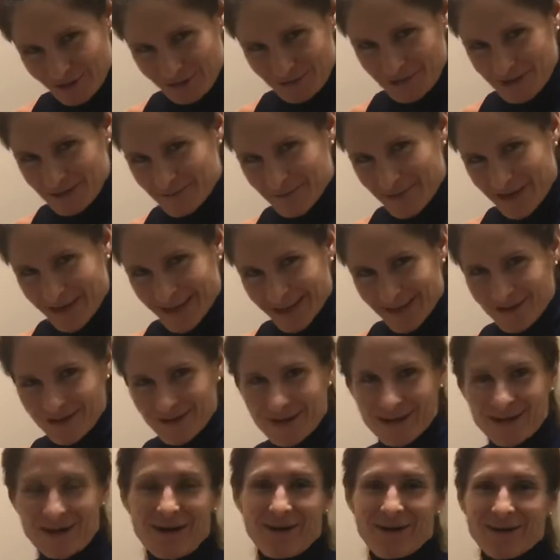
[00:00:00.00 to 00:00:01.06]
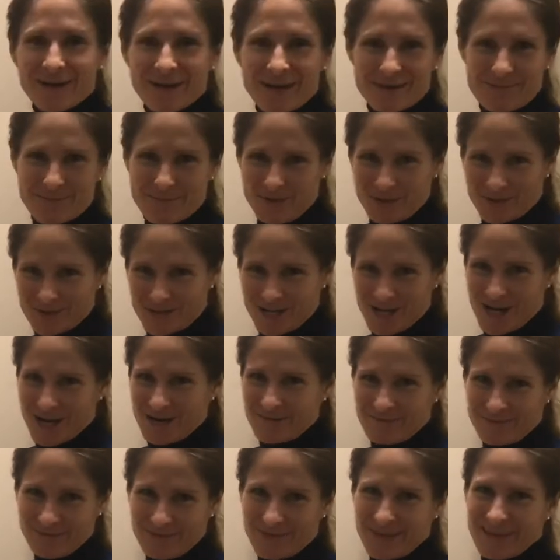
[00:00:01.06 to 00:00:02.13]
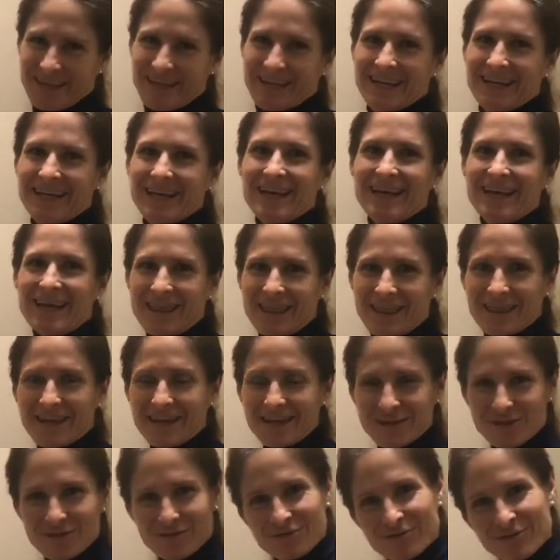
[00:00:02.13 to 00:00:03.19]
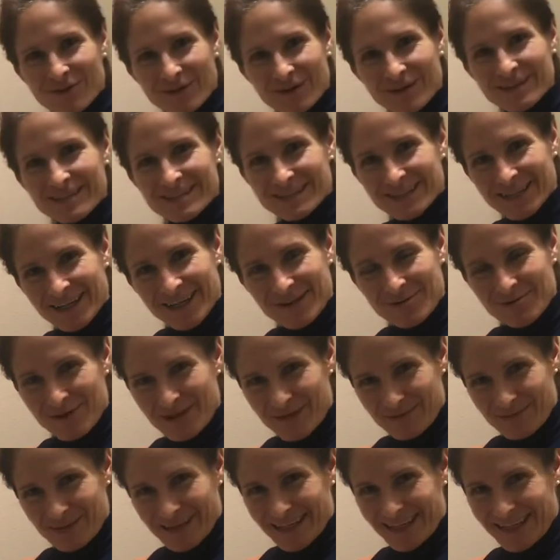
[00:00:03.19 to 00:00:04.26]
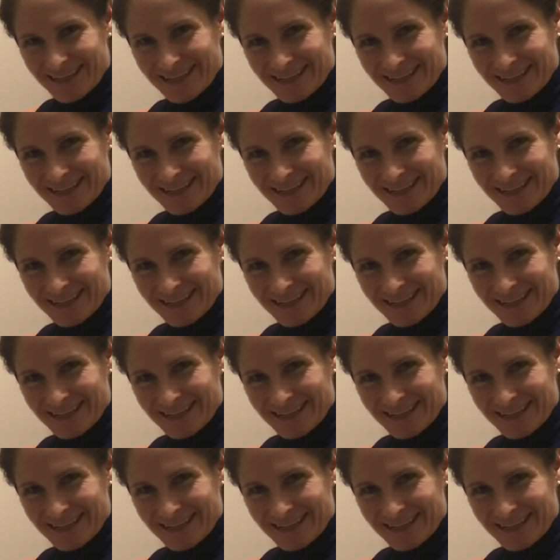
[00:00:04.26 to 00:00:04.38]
will make your own kombucha. Thank you for staying with me.